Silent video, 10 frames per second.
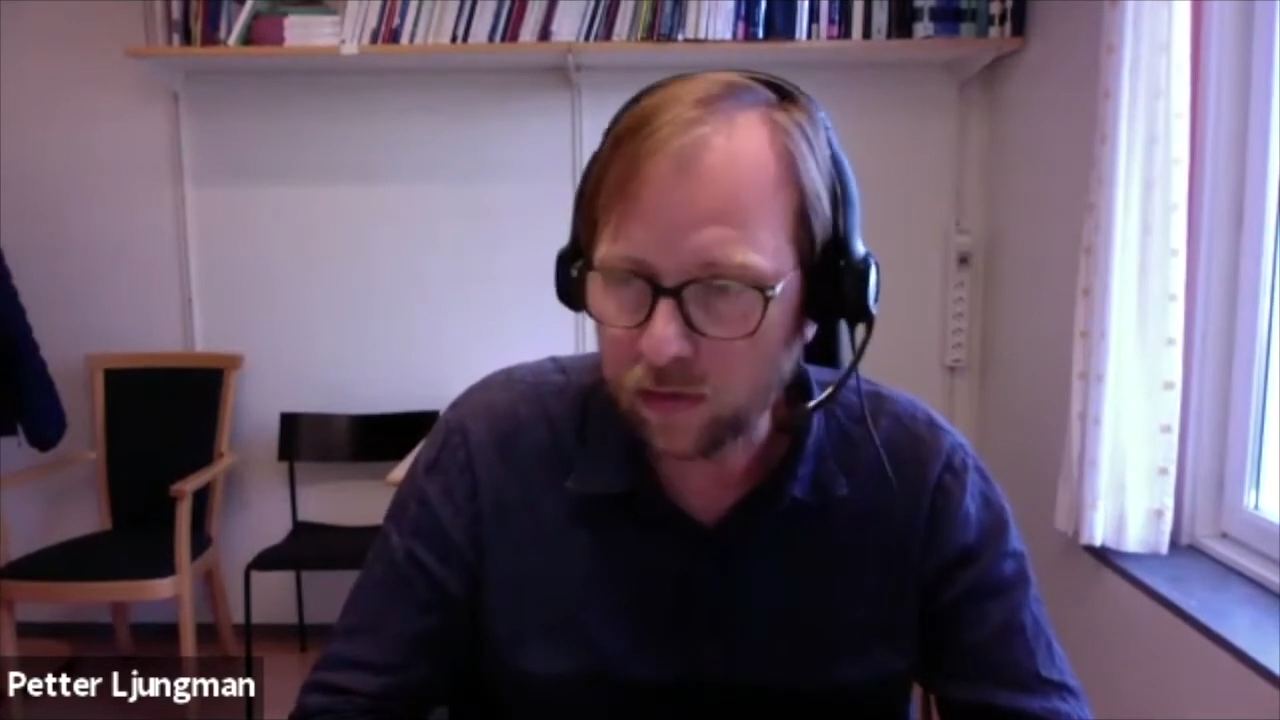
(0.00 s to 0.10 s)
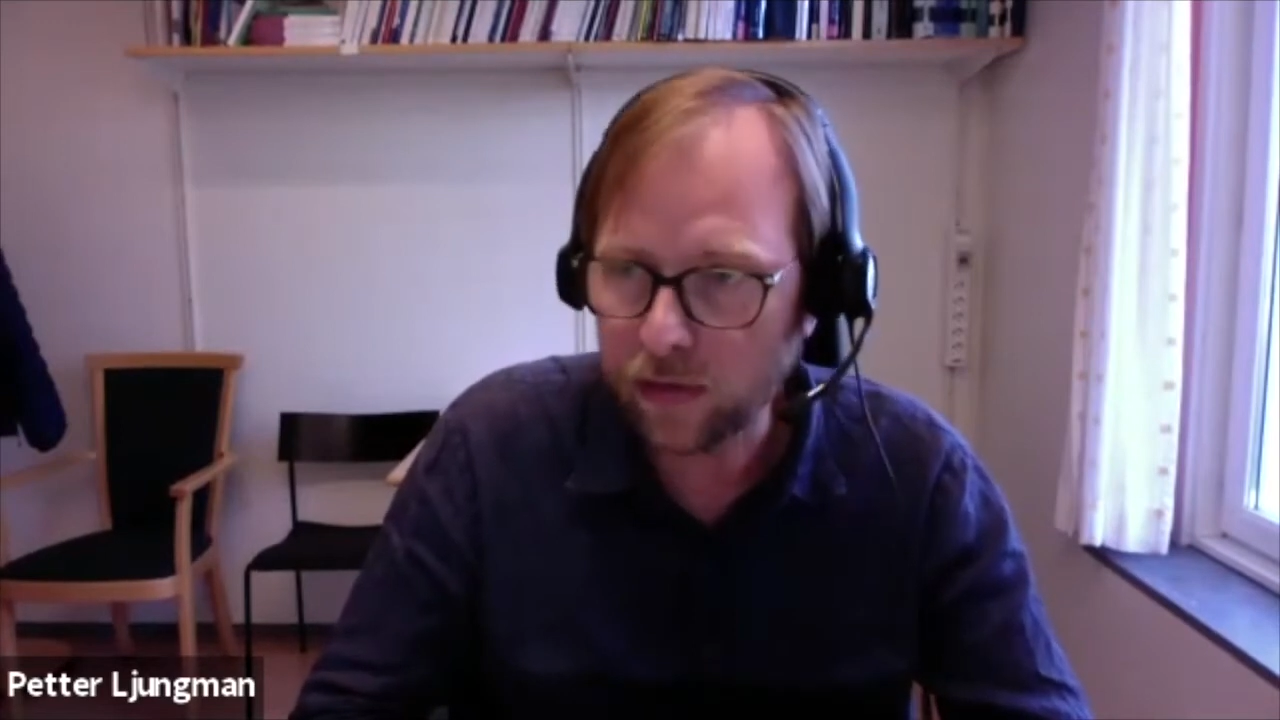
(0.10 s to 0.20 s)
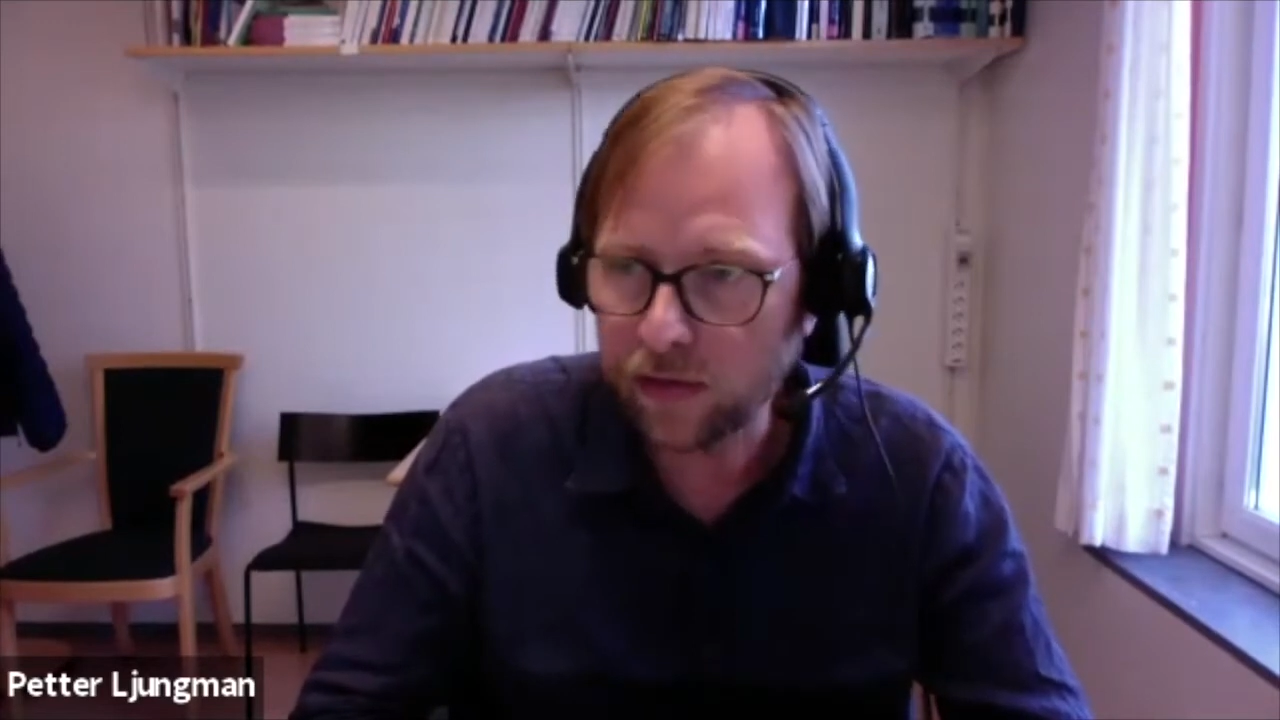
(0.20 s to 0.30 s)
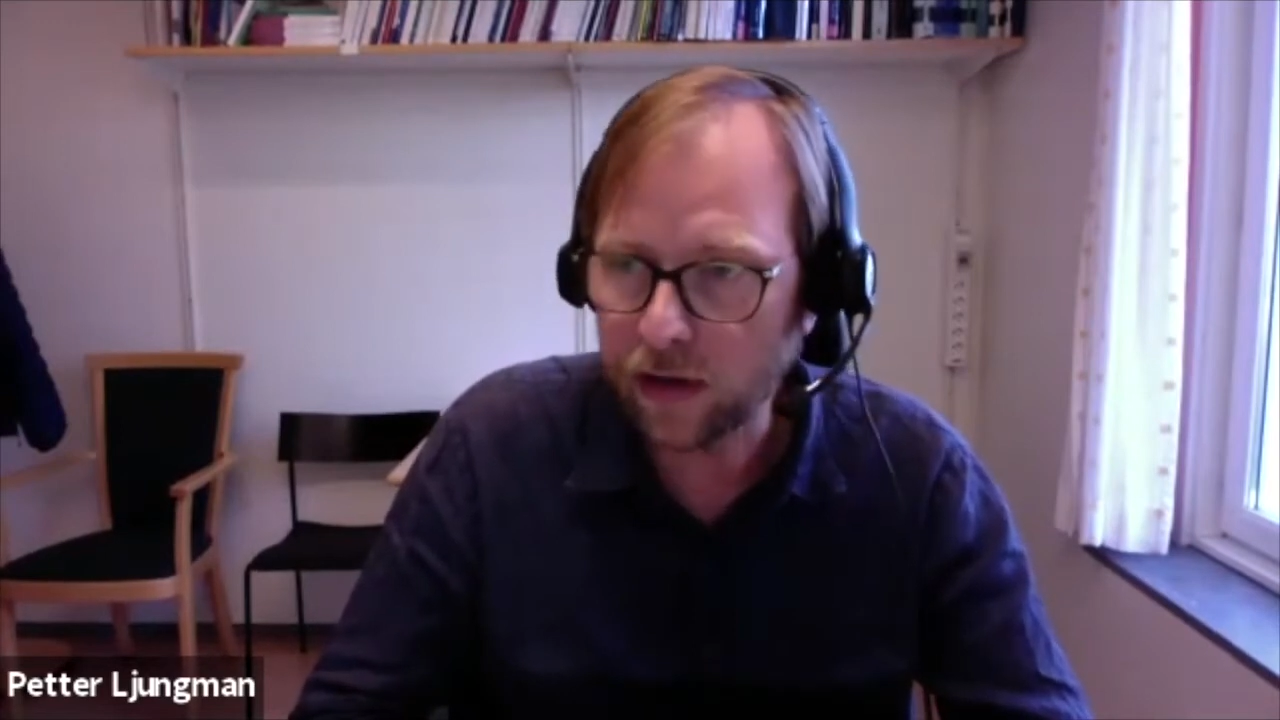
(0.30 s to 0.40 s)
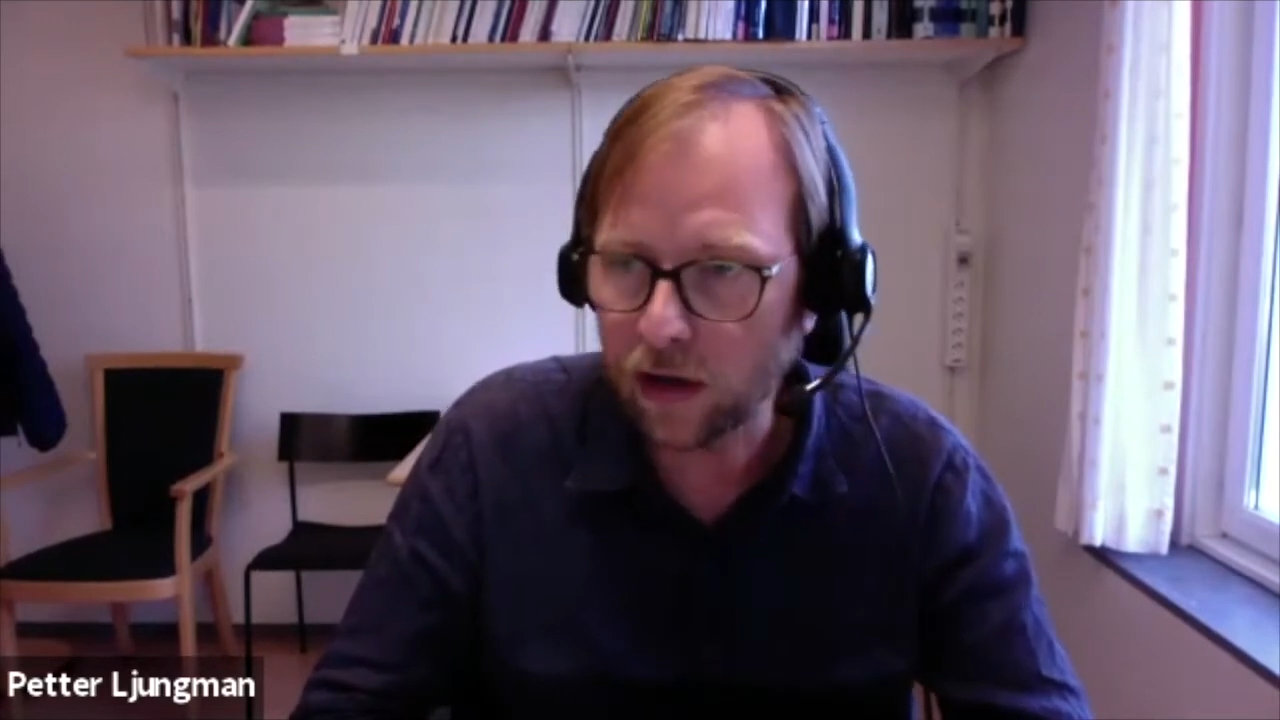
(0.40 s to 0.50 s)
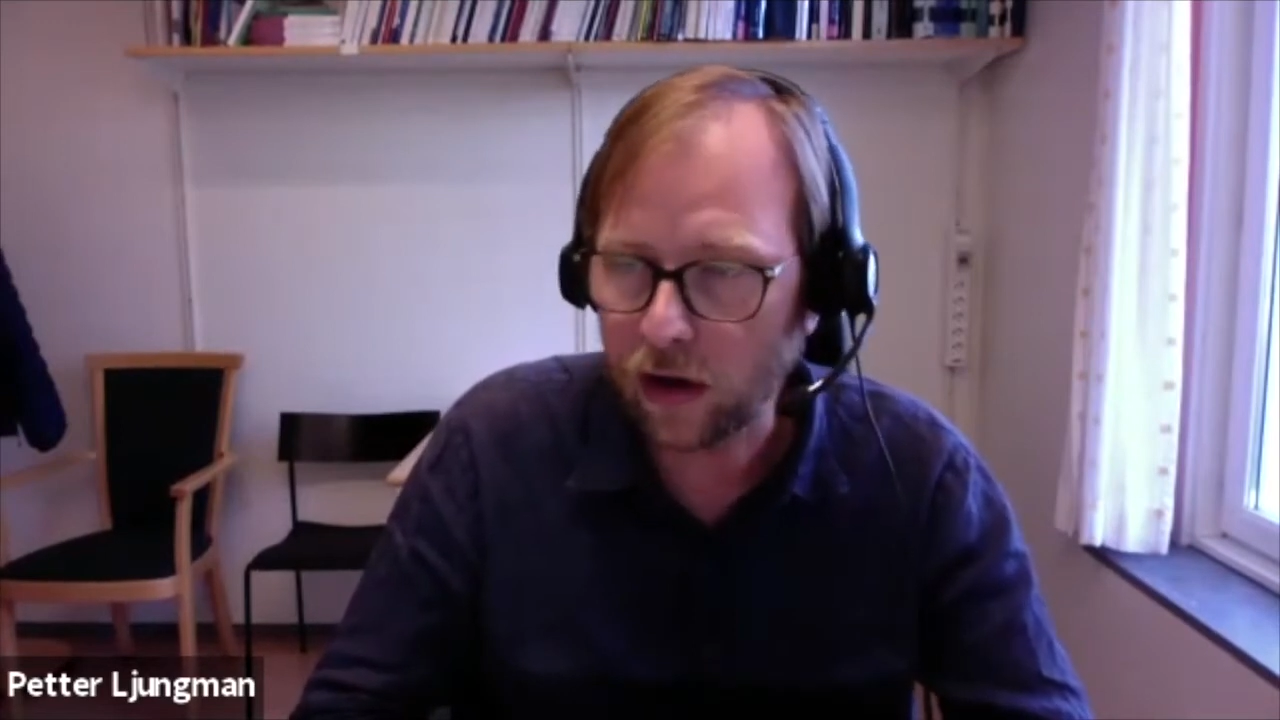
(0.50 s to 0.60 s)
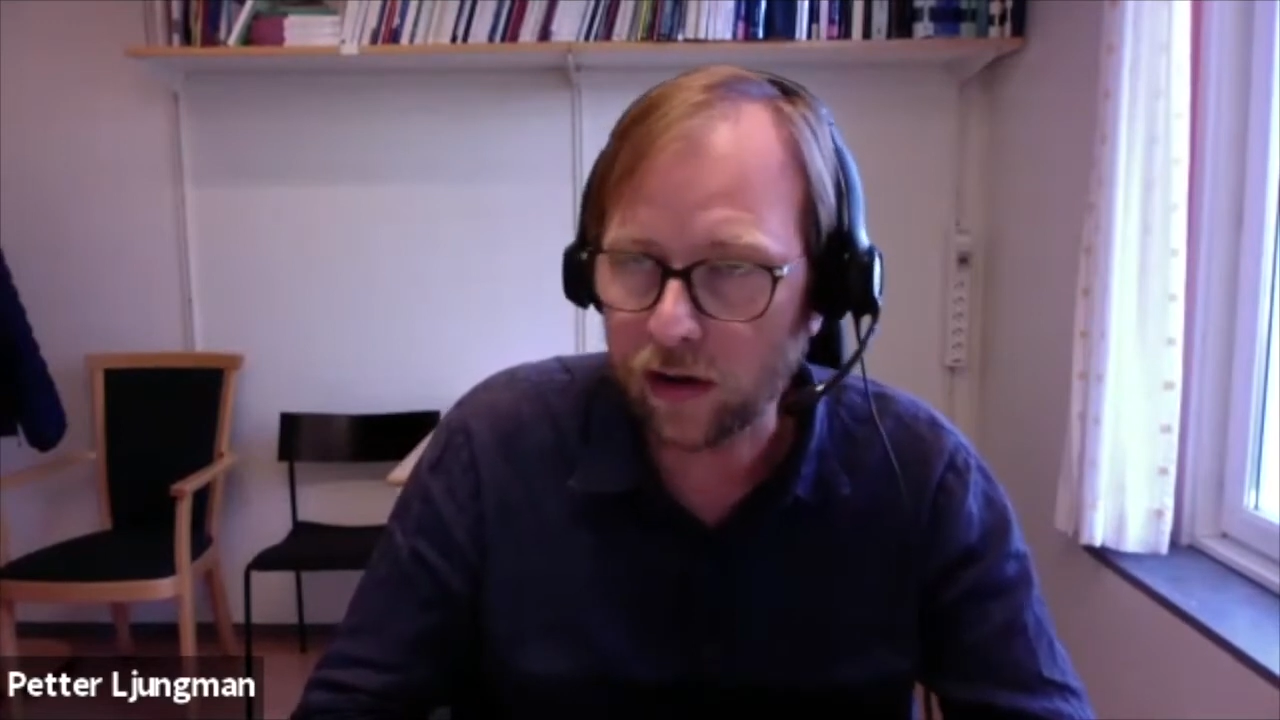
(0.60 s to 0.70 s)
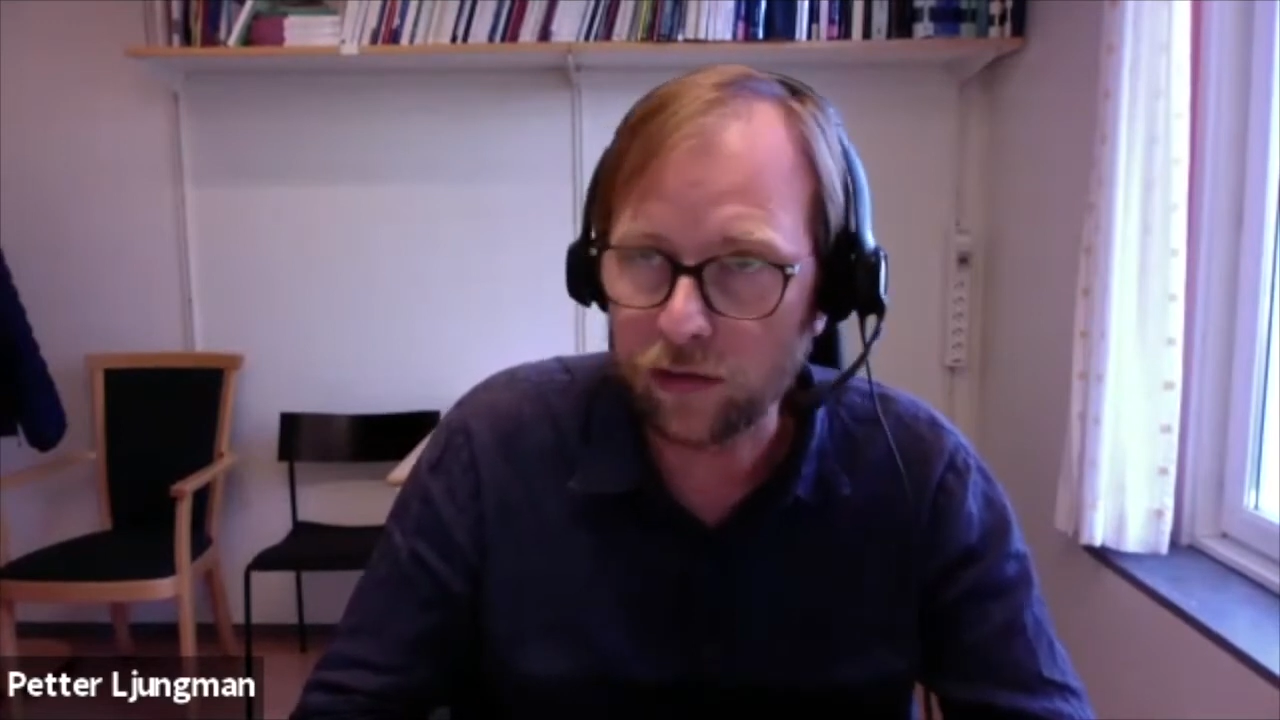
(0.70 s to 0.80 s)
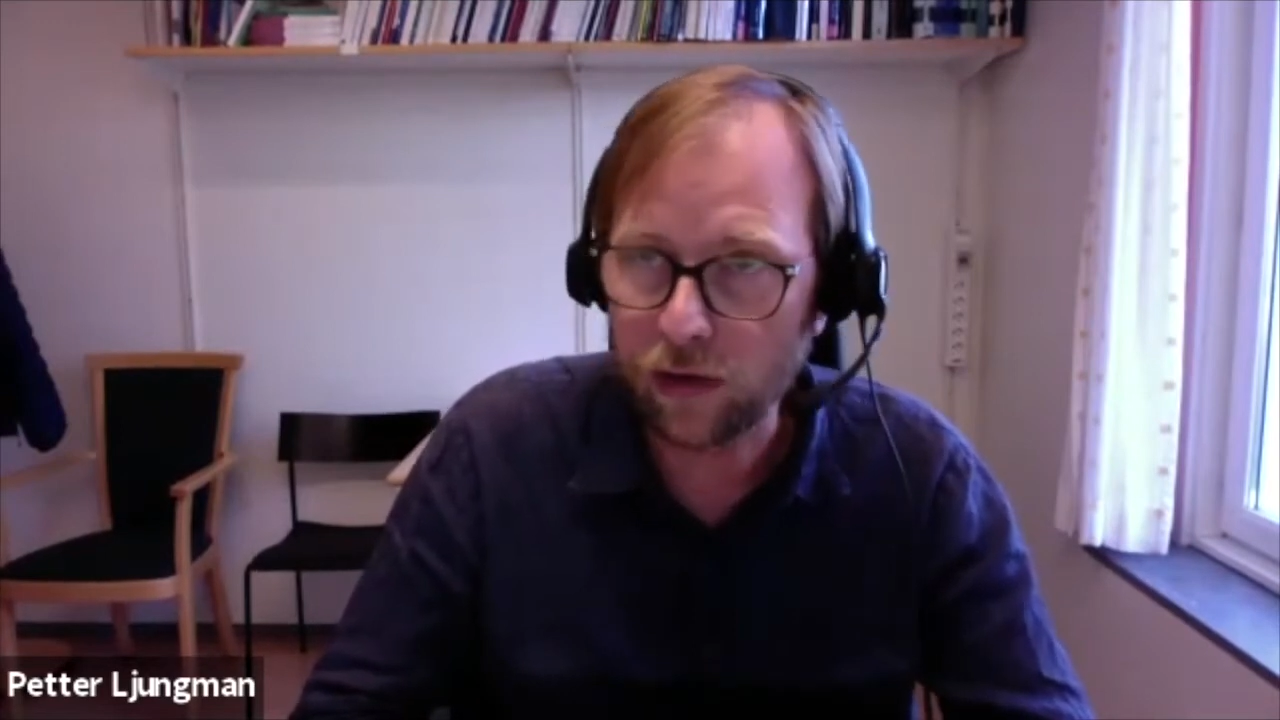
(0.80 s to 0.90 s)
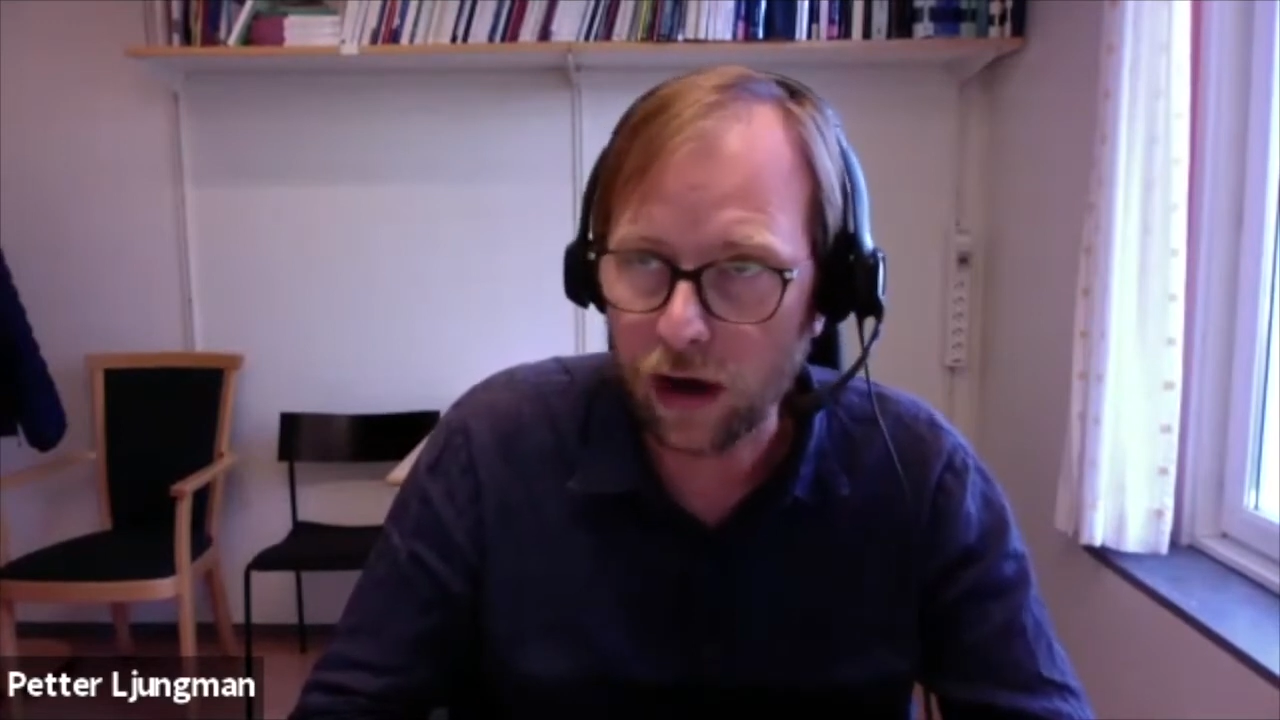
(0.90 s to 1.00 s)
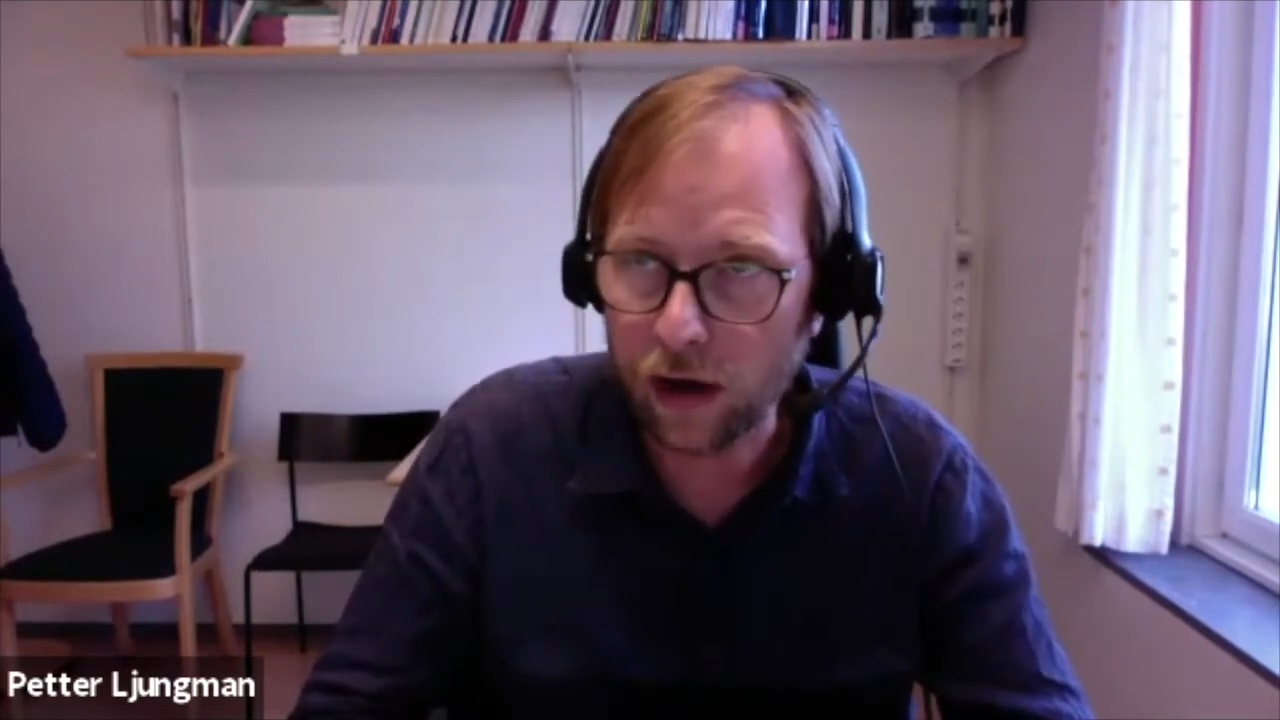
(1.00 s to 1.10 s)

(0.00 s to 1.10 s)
we see a lot of